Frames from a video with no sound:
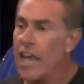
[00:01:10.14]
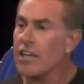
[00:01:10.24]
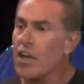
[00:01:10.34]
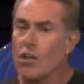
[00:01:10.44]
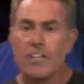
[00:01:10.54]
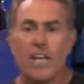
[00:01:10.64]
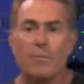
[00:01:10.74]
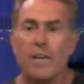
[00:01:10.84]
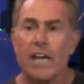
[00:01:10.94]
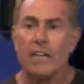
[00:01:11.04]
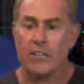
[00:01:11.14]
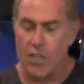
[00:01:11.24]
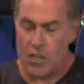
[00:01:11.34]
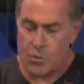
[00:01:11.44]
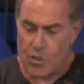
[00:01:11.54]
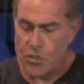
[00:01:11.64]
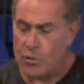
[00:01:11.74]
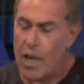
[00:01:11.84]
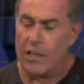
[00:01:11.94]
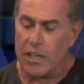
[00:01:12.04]
And you know, you take a banana to lunch once in a
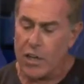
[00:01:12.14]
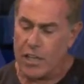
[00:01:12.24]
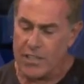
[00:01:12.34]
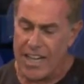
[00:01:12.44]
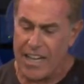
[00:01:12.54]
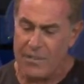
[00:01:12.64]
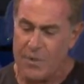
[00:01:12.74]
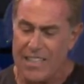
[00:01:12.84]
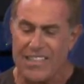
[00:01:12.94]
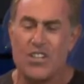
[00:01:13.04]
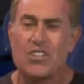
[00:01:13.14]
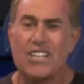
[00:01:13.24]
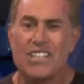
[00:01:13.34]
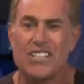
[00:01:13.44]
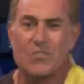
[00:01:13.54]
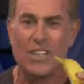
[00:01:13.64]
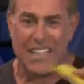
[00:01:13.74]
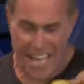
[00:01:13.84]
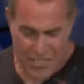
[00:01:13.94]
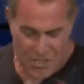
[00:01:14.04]
while, you know, you take it, but usually it doesn't really
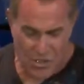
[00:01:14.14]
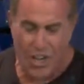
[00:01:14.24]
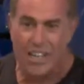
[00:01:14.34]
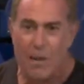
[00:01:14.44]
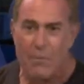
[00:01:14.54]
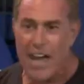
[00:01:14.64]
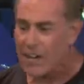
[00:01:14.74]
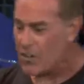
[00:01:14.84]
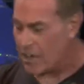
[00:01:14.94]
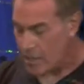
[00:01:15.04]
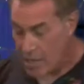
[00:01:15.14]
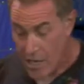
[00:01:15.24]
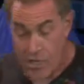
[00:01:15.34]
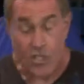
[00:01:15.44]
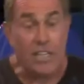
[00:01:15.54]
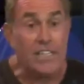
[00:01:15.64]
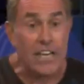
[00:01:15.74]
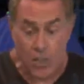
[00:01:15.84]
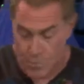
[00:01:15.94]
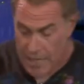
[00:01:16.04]
last too long in that bag, right? So you
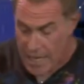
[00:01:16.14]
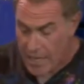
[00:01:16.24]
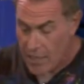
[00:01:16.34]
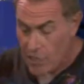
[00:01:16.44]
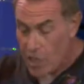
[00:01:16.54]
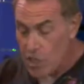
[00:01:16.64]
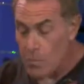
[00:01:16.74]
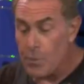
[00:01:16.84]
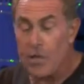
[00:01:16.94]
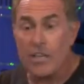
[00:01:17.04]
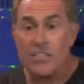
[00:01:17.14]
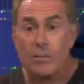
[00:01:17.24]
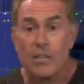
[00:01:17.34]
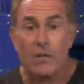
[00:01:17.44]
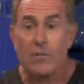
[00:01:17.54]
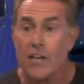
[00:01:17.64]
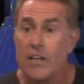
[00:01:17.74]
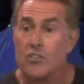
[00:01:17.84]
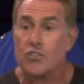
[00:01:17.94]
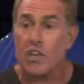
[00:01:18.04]
take your banana, you put it in some liquid
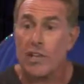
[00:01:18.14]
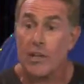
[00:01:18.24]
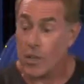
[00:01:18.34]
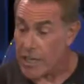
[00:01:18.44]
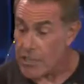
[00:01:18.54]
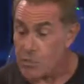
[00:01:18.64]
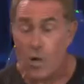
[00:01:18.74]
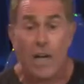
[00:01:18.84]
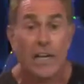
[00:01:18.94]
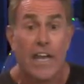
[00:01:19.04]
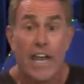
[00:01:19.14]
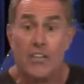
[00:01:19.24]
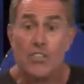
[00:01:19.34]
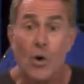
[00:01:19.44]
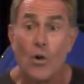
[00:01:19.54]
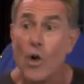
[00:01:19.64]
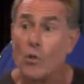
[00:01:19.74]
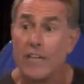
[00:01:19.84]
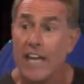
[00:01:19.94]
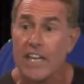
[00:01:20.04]
nitrogen. Well, guess what? It's so cold
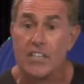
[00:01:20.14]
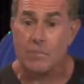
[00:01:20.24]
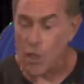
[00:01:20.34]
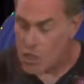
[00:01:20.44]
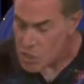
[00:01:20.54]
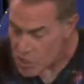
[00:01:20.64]
it can't smush.